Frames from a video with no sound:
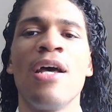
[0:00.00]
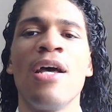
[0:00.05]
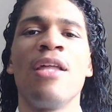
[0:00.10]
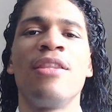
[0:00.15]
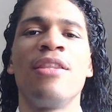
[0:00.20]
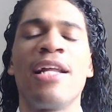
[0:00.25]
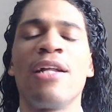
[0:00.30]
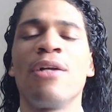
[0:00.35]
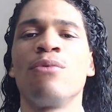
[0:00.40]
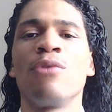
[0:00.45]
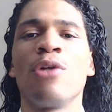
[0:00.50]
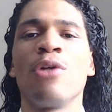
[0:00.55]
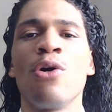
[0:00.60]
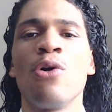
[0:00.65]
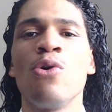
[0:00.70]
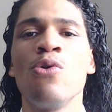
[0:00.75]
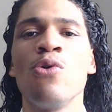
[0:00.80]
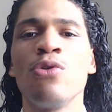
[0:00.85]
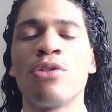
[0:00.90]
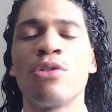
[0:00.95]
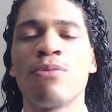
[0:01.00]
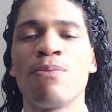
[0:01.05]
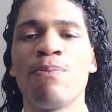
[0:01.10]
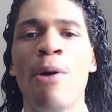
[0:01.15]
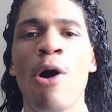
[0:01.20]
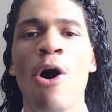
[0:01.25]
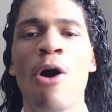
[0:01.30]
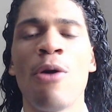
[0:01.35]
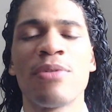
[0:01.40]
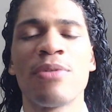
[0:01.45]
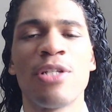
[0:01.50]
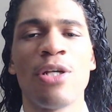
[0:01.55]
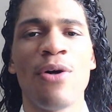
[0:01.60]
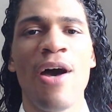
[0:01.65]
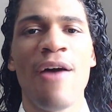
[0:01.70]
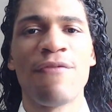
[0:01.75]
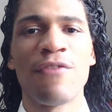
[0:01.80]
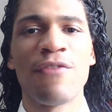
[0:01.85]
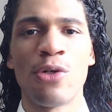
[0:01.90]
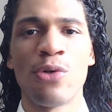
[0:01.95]
They don't know whose palms they'll
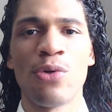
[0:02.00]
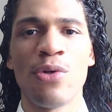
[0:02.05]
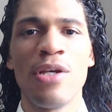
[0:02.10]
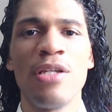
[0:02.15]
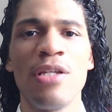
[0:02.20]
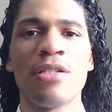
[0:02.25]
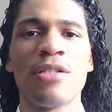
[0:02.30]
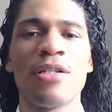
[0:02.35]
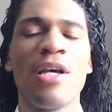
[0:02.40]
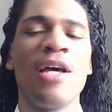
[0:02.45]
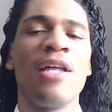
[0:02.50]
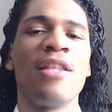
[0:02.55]
have to grease.